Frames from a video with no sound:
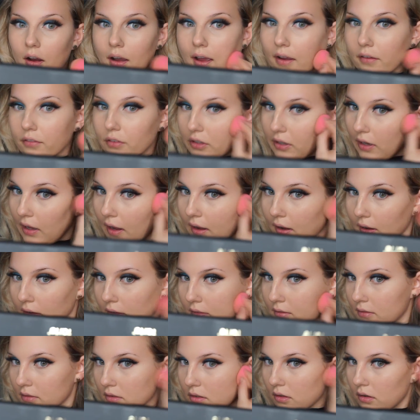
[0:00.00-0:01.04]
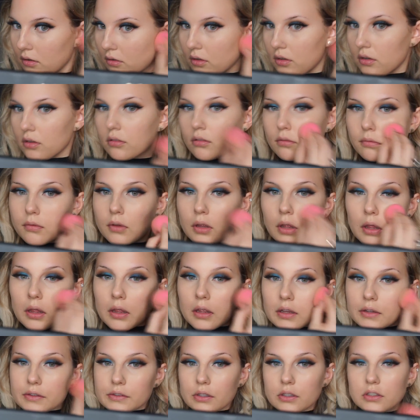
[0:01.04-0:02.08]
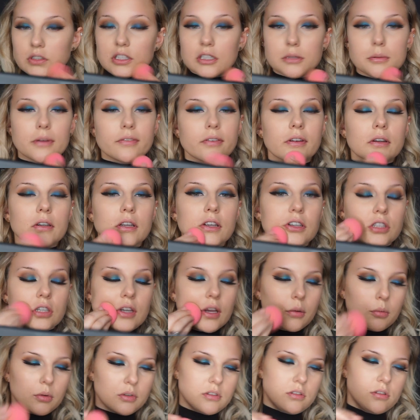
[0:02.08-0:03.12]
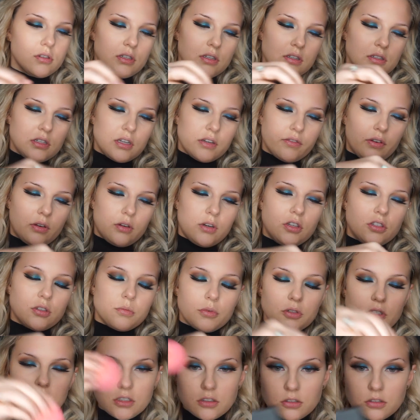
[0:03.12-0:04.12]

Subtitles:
every day, so no. So I changed my foundation. I was using stick foundation, which I